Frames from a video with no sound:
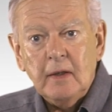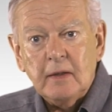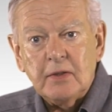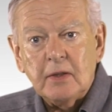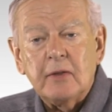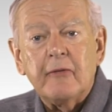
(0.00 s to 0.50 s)

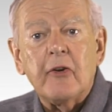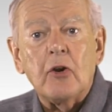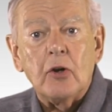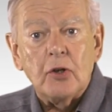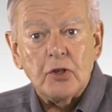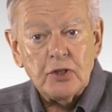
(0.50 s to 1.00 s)
to
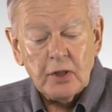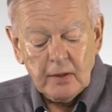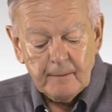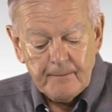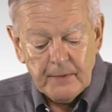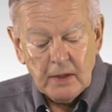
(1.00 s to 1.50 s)
diverge
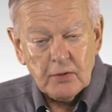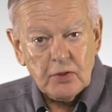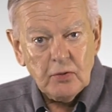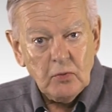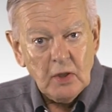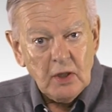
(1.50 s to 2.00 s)

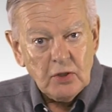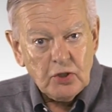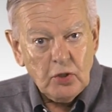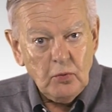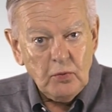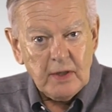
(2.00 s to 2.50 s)
into
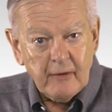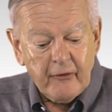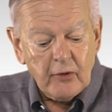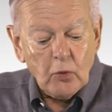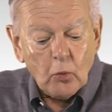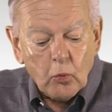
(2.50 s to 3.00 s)
two
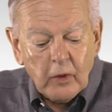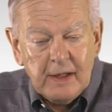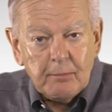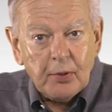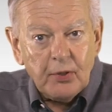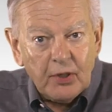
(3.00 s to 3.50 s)
different
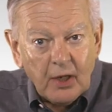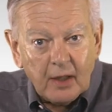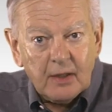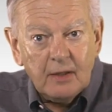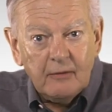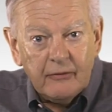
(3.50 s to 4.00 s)

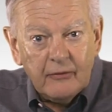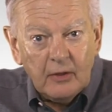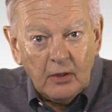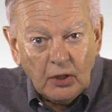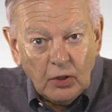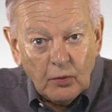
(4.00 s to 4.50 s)
reproductive
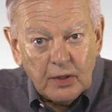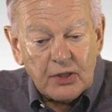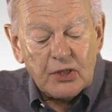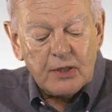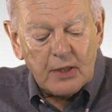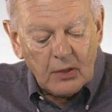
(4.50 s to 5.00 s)

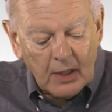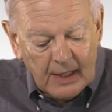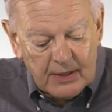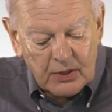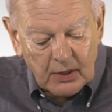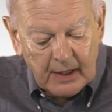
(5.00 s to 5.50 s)
units that are
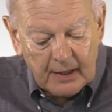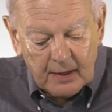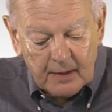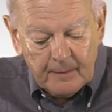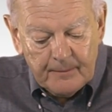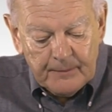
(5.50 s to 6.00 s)

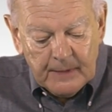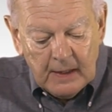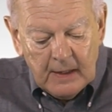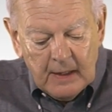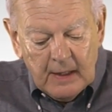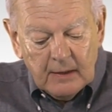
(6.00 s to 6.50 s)
isolated.
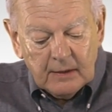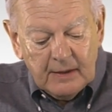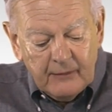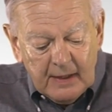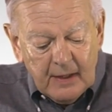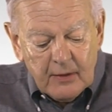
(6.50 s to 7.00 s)

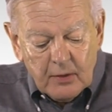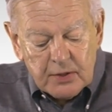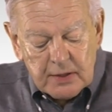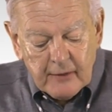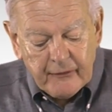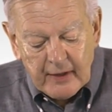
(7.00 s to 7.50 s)
Living in
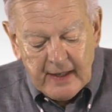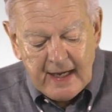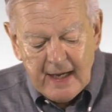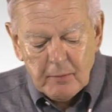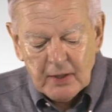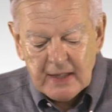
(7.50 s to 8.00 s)
those different
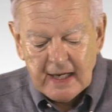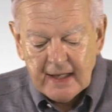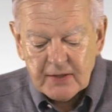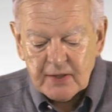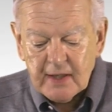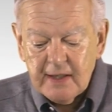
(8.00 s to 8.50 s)

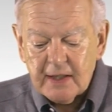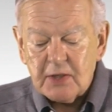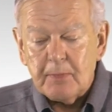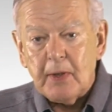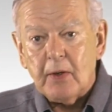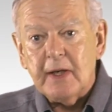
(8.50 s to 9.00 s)
habitats, they
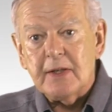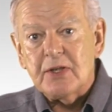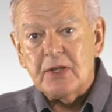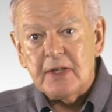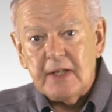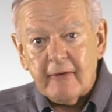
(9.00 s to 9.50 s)
experience
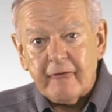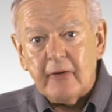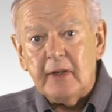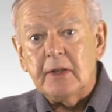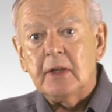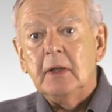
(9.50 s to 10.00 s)

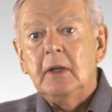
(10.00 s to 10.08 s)
different